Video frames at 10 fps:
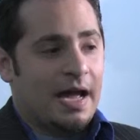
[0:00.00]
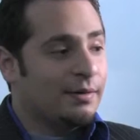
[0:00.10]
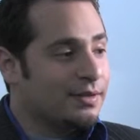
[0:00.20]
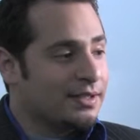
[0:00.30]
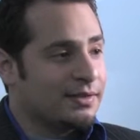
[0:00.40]

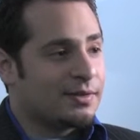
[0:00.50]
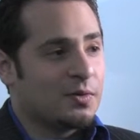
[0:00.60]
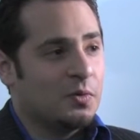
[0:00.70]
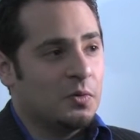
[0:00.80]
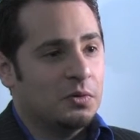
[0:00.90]
I was in
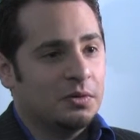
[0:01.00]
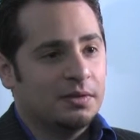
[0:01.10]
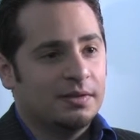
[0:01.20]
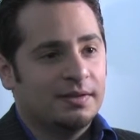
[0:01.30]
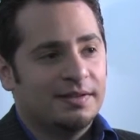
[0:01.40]

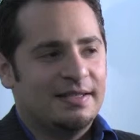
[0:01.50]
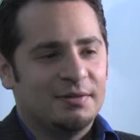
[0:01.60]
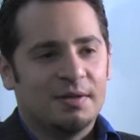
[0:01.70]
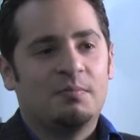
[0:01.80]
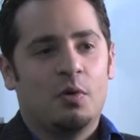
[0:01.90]
school, it
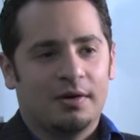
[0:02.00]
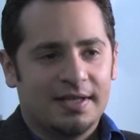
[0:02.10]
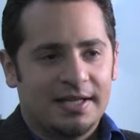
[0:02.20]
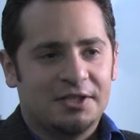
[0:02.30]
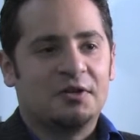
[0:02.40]
was important
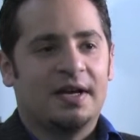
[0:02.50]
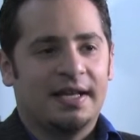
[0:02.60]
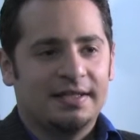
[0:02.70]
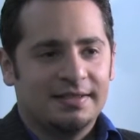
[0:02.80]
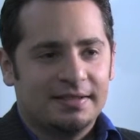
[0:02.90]
to get straight
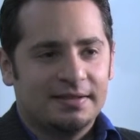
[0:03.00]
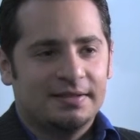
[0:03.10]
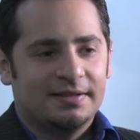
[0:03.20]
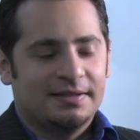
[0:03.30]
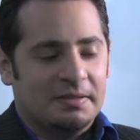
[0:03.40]
A's.
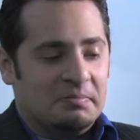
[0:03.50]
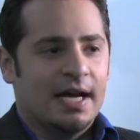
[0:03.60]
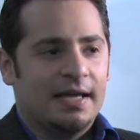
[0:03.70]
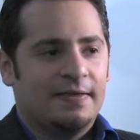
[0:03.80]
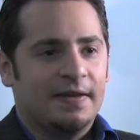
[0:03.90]

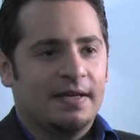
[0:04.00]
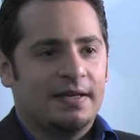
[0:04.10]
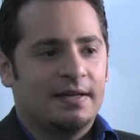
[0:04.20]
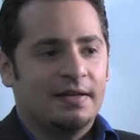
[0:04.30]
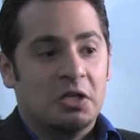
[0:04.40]
I
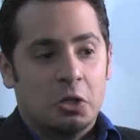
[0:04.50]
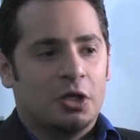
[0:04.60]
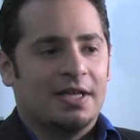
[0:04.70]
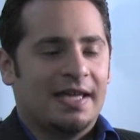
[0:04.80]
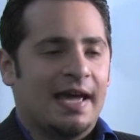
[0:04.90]
think
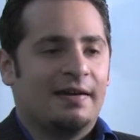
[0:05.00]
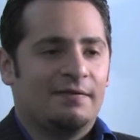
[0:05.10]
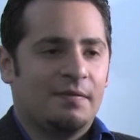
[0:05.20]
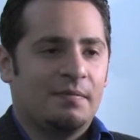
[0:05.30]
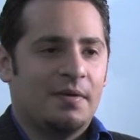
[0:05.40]
looking at it
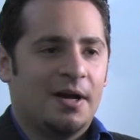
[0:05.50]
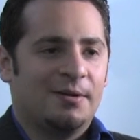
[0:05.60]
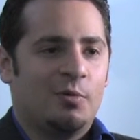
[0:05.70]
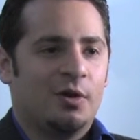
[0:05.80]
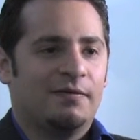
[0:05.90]
from
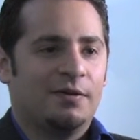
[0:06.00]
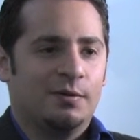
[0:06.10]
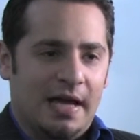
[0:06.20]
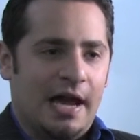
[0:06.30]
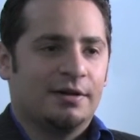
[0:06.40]
my point of view
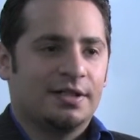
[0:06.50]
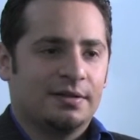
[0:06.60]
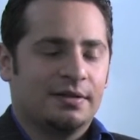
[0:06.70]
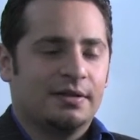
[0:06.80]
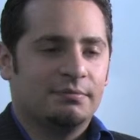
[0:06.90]
now as a
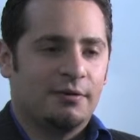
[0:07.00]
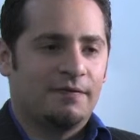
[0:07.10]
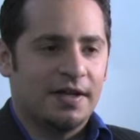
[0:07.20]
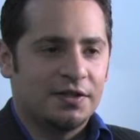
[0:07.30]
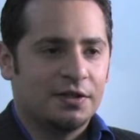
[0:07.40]

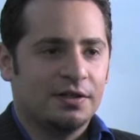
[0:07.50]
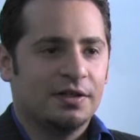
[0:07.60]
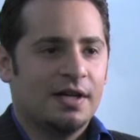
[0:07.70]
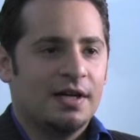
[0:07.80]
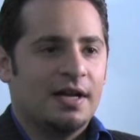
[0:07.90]
professor,
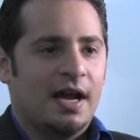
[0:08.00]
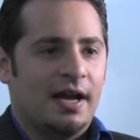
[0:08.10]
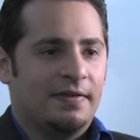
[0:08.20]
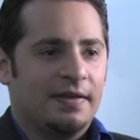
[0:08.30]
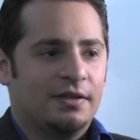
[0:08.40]

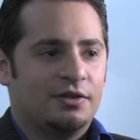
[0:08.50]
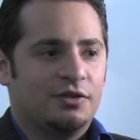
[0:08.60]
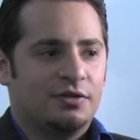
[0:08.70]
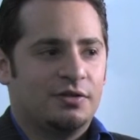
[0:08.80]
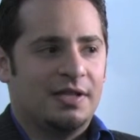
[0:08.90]
I think
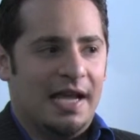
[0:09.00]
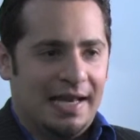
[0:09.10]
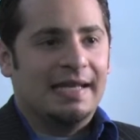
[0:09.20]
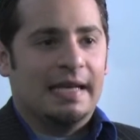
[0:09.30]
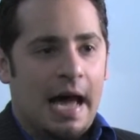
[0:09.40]

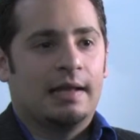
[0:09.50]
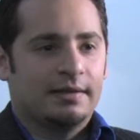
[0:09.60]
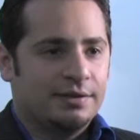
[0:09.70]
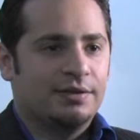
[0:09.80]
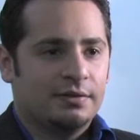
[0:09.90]
gaining
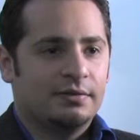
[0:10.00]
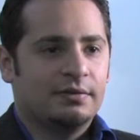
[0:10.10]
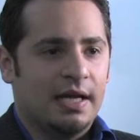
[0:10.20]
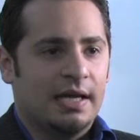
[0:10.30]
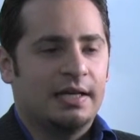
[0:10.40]
knowledge,
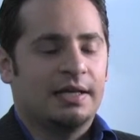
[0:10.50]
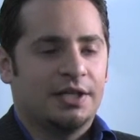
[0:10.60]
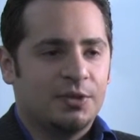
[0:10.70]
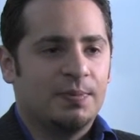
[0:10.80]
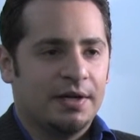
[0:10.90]
gaining
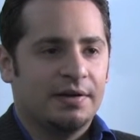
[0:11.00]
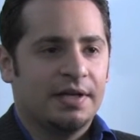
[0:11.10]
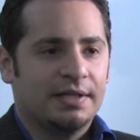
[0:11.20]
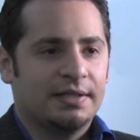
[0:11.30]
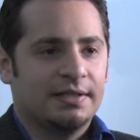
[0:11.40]

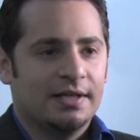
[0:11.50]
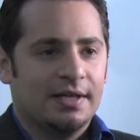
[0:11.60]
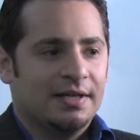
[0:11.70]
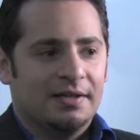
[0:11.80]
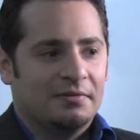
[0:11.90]
experience,
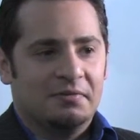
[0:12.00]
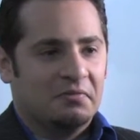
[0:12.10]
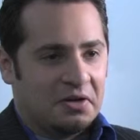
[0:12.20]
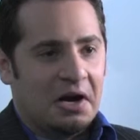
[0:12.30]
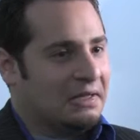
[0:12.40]

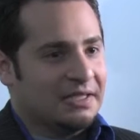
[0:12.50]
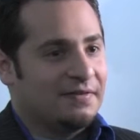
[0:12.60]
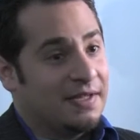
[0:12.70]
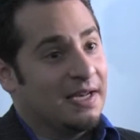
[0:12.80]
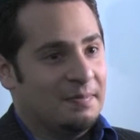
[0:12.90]
regardless
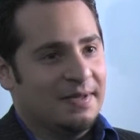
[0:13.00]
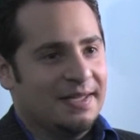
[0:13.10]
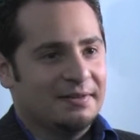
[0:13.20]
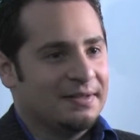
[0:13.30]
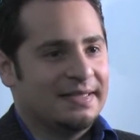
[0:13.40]
if you get a
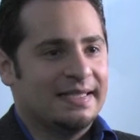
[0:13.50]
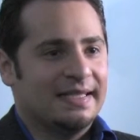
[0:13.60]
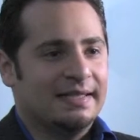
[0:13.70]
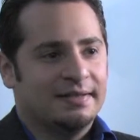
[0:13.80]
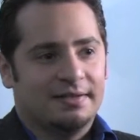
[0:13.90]
B or a
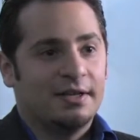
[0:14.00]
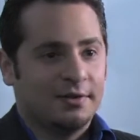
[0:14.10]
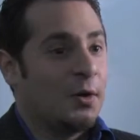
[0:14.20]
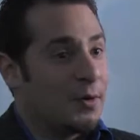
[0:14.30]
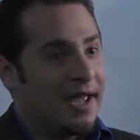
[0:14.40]
C,
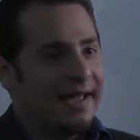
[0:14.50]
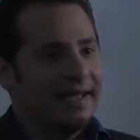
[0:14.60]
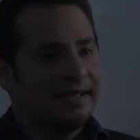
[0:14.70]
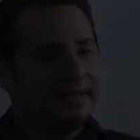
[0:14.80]
is okay.